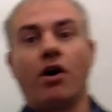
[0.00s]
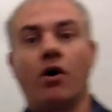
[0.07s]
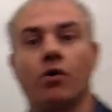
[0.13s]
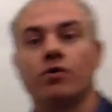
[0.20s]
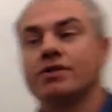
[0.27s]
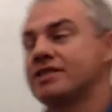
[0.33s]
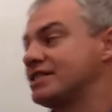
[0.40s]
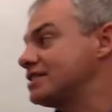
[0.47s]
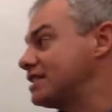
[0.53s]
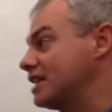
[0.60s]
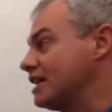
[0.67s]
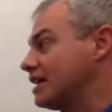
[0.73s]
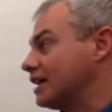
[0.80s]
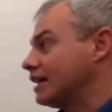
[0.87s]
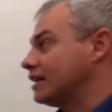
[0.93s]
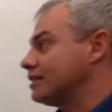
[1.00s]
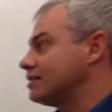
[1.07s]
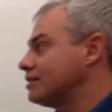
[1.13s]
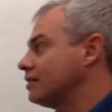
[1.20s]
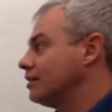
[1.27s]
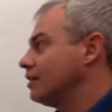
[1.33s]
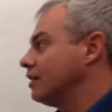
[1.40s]

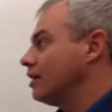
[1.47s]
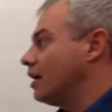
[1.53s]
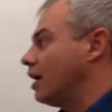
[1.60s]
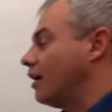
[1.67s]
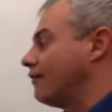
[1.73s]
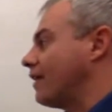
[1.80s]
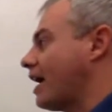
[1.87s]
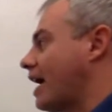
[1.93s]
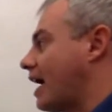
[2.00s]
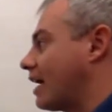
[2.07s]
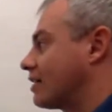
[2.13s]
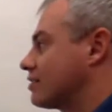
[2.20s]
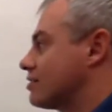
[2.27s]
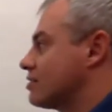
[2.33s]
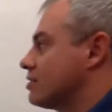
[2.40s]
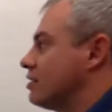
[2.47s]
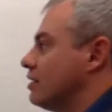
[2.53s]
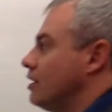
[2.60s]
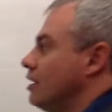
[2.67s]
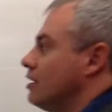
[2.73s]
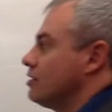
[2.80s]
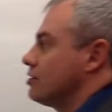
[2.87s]
cosecant of x?
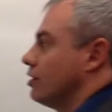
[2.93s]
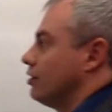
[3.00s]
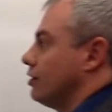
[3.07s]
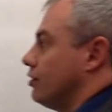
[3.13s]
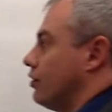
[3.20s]
So the